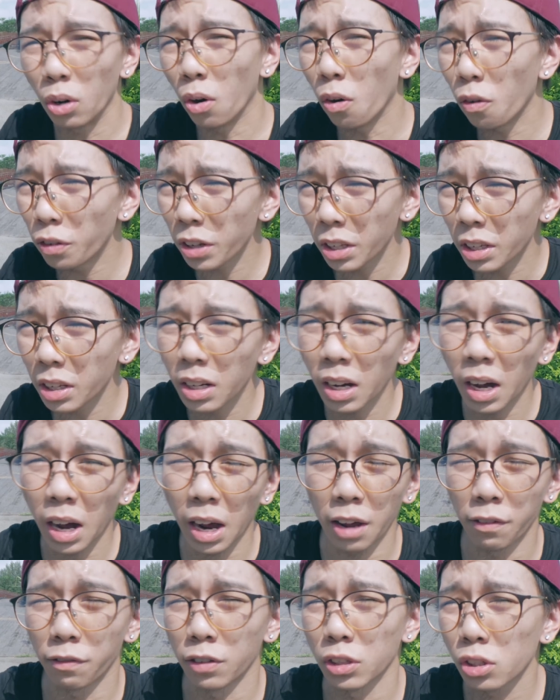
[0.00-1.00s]
over here
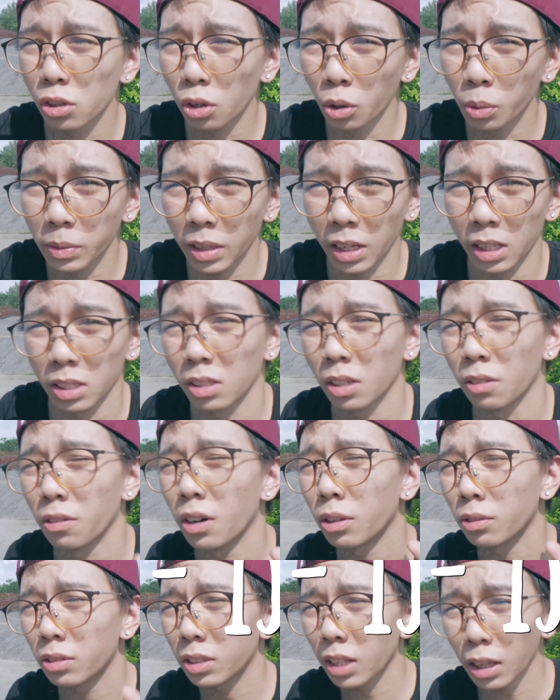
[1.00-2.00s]
I have a slope that's
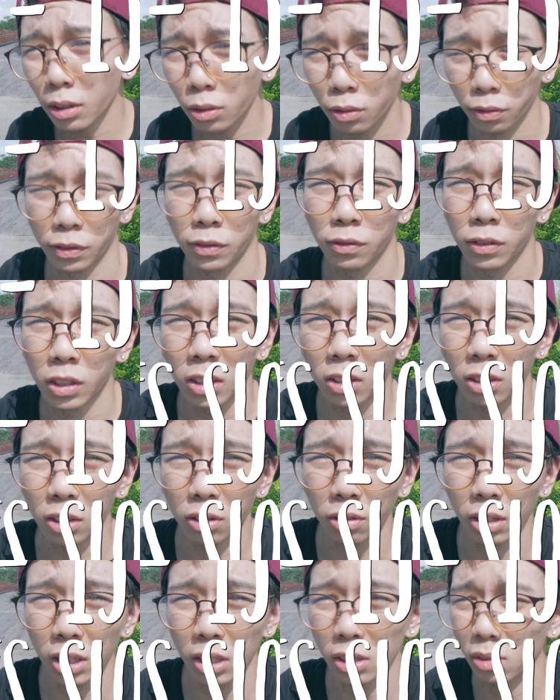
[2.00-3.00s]
around 10 to 15
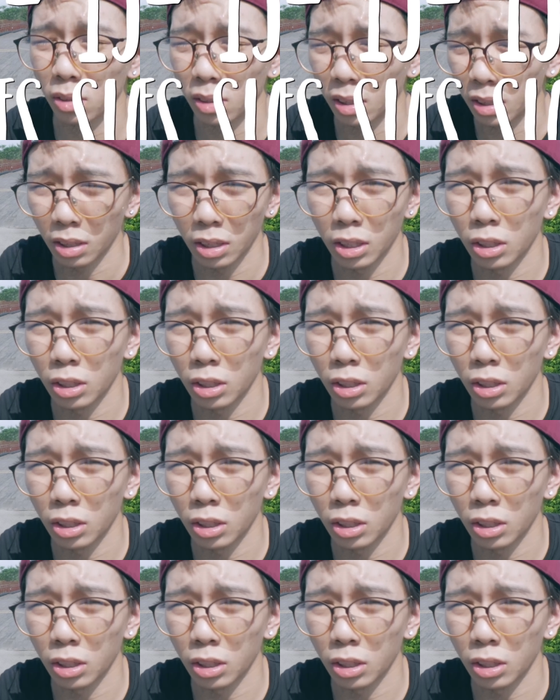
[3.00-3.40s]
degrees.